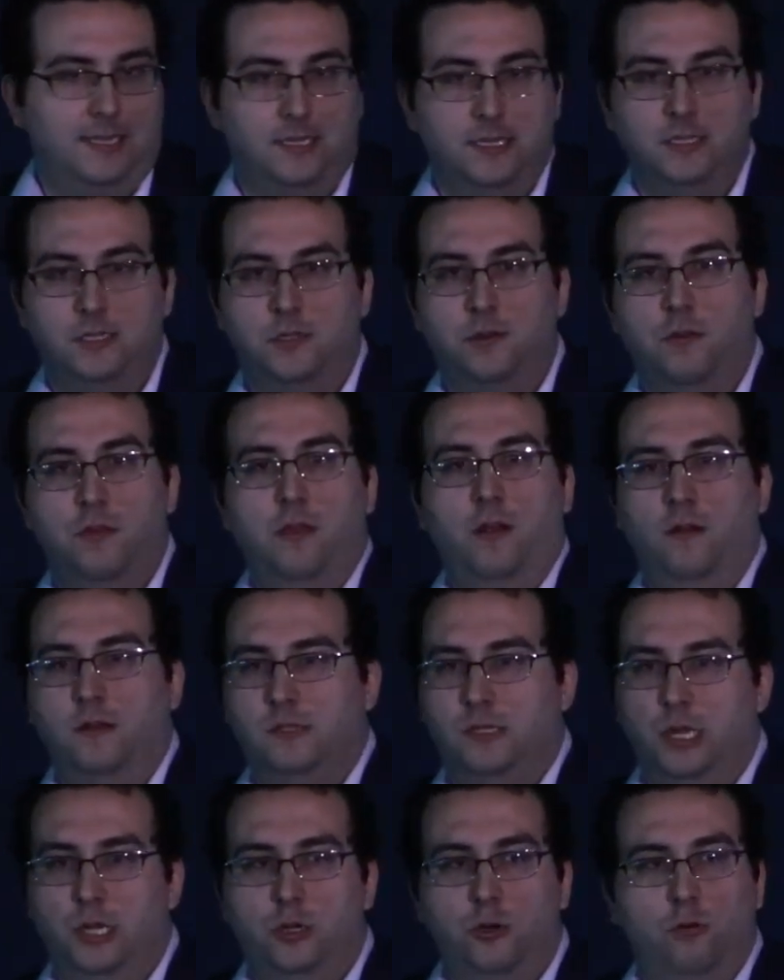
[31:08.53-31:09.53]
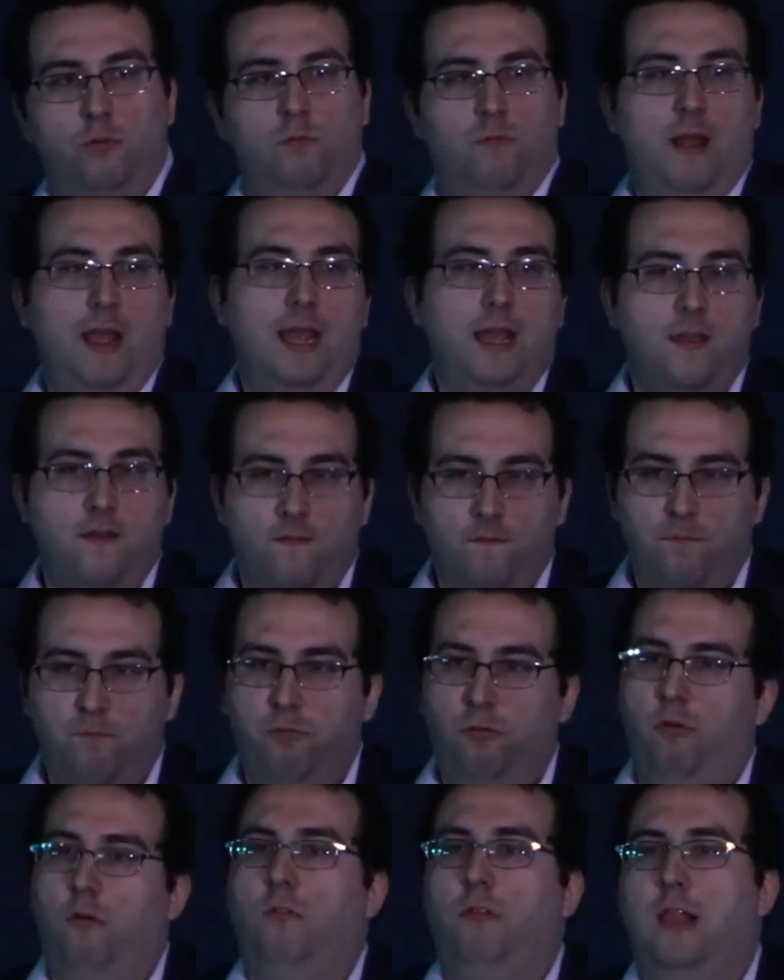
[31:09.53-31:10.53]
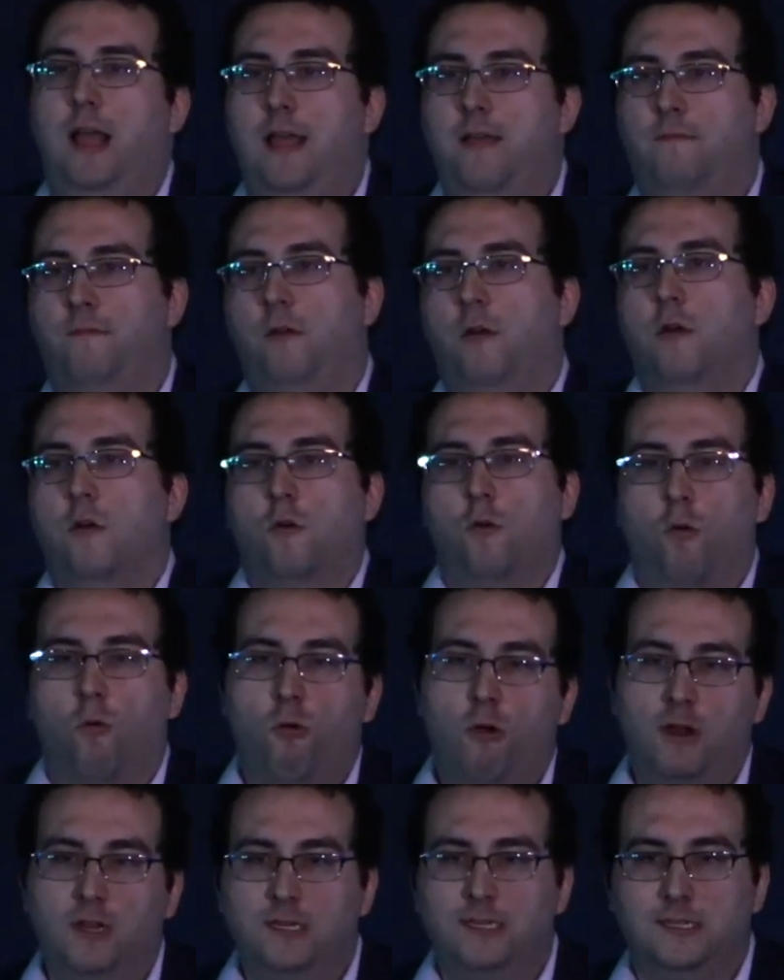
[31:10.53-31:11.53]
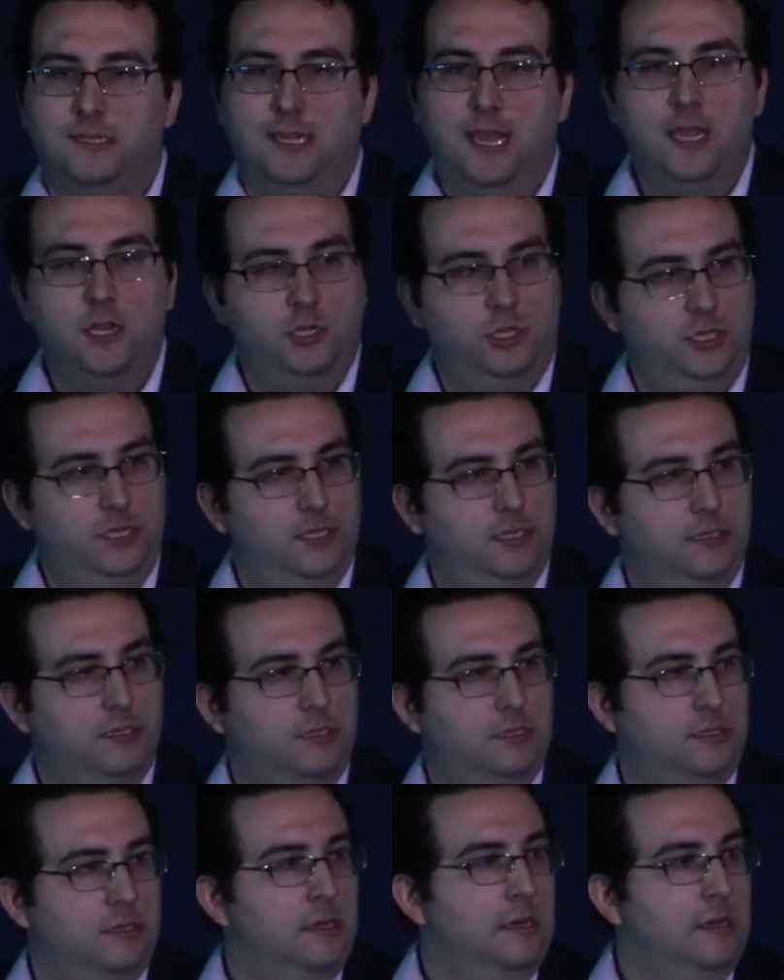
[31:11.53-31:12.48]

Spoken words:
And so there's an array of pro-life organizations,